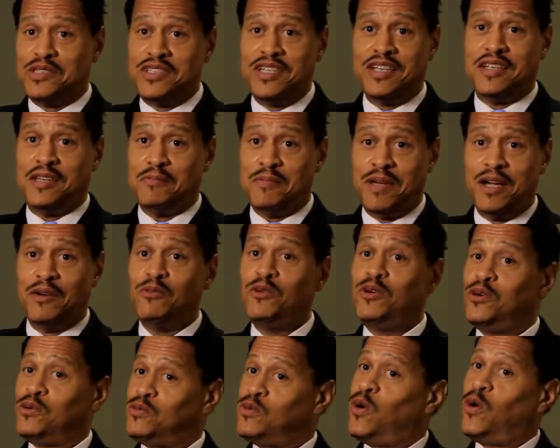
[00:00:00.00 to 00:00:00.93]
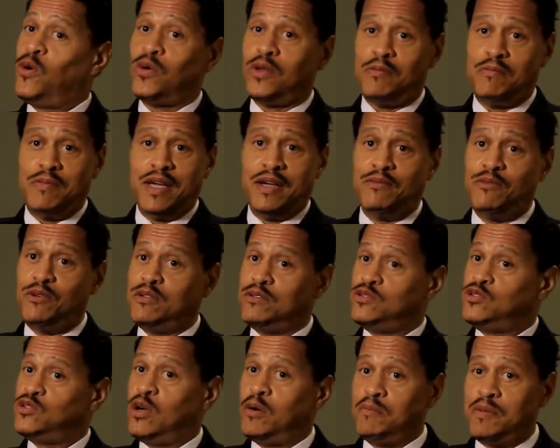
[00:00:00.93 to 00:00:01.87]
City, man. We were rolling, man. We were
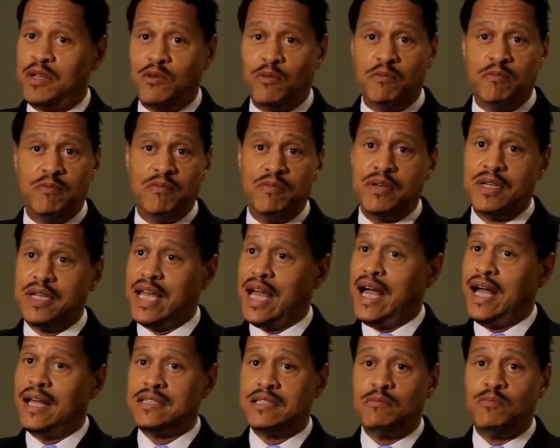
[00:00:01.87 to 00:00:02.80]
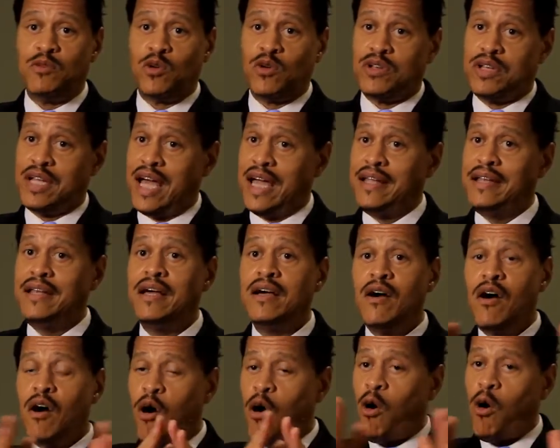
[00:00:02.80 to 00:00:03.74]
jumping on guys in the middle of the night,
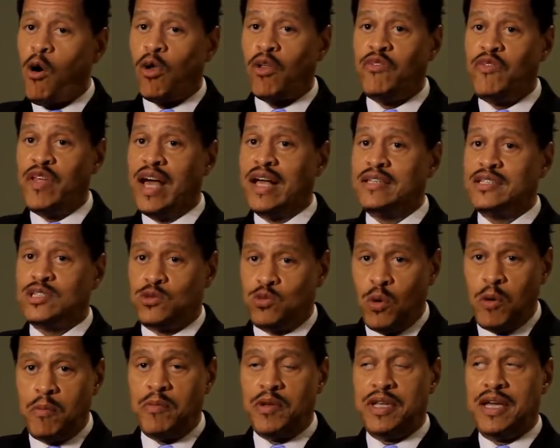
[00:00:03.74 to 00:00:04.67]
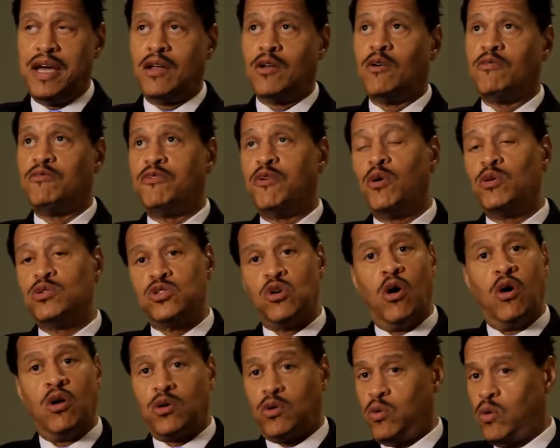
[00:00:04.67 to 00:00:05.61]
all of that swooping down on folks
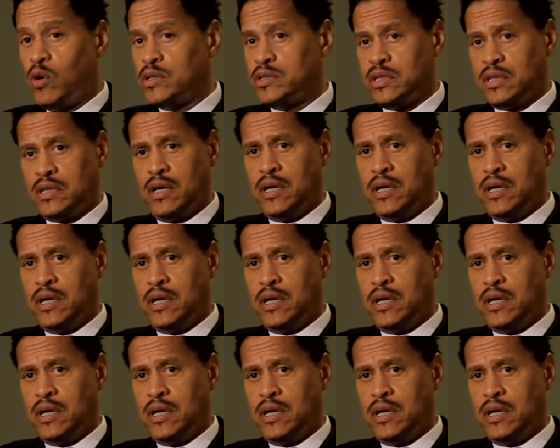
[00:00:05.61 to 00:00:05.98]
all across the